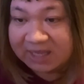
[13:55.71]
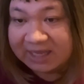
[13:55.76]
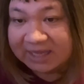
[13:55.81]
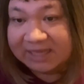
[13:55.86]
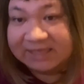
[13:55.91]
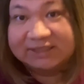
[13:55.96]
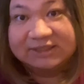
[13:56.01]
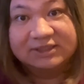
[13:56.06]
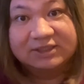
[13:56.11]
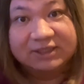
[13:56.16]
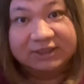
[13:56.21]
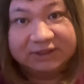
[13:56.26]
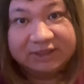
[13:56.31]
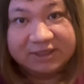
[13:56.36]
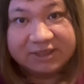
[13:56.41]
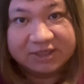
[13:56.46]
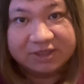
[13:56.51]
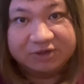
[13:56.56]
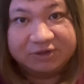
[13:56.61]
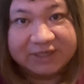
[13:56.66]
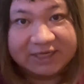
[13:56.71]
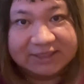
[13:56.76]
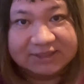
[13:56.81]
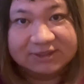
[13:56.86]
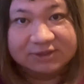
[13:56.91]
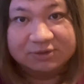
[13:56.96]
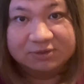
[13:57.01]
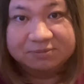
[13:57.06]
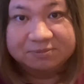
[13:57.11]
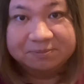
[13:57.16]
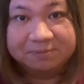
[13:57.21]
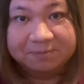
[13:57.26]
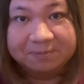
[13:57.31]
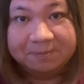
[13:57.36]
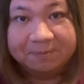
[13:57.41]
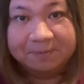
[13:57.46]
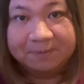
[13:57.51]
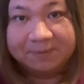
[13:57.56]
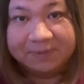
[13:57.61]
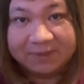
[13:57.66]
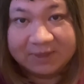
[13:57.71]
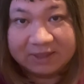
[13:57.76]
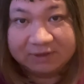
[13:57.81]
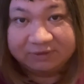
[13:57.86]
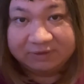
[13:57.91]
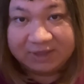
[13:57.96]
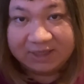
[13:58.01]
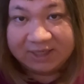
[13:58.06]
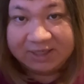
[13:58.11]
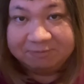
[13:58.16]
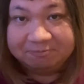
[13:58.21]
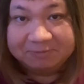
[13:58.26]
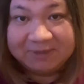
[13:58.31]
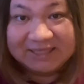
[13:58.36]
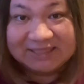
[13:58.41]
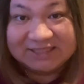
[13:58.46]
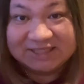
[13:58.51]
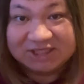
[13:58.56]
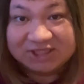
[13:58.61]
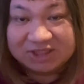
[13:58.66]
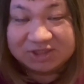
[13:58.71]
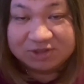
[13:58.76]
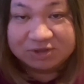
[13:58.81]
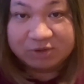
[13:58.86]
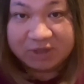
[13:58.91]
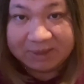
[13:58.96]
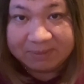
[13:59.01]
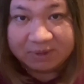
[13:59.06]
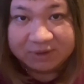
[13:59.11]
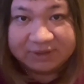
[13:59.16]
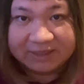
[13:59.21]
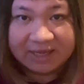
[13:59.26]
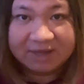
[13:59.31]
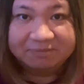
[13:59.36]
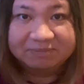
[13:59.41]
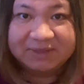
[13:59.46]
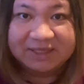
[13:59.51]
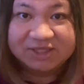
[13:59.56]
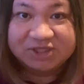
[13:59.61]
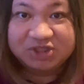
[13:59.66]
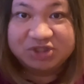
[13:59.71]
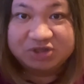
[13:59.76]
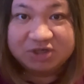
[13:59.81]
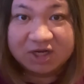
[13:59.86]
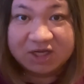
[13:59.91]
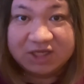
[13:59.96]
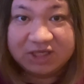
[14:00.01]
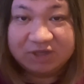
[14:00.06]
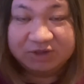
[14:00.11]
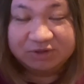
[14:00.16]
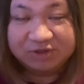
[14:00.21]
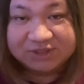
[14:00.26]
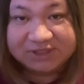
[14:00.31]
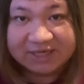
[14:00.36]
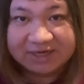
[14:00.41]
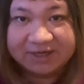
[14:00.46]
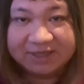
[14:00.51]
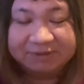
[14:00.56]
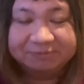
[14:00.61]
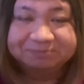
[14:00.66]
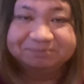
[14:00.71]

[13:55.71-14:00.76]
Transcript: a certain address that they instruct you to send it.